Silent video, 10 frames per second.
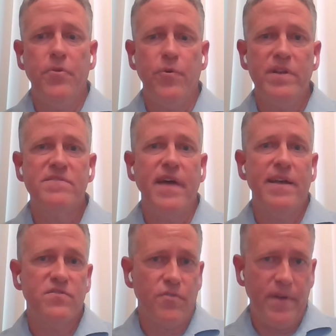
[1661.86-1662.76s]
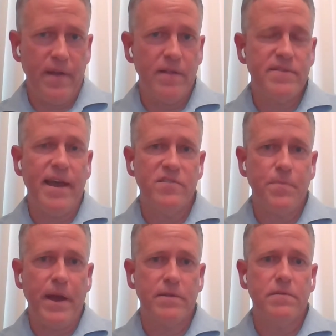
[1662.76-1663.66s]
there is that surveillance
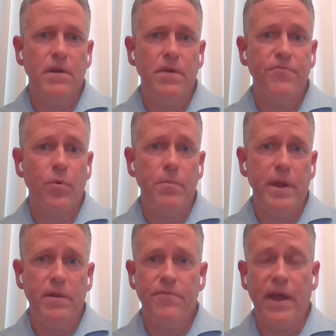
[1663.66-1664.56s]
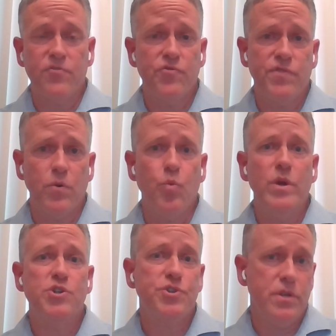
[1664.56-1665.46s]
aspect for manufacturers that
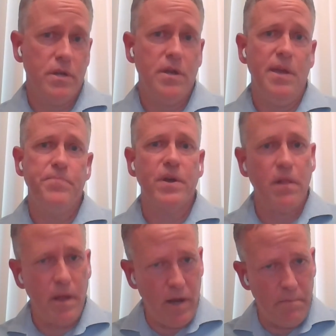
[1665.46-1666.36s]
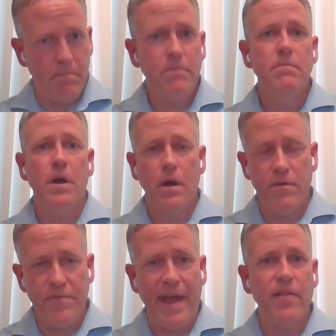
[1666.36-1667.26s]
wish to keep the claim
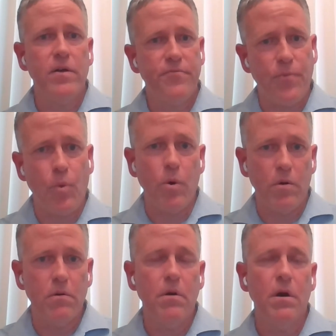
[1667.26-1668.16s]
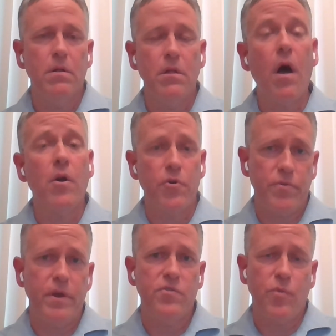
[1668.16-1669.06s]
valid for
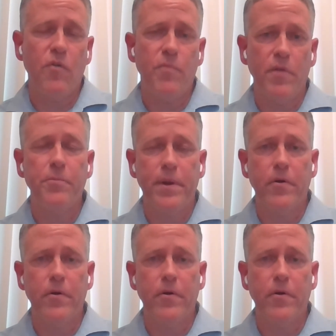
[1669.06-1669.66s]
longer than a 12-month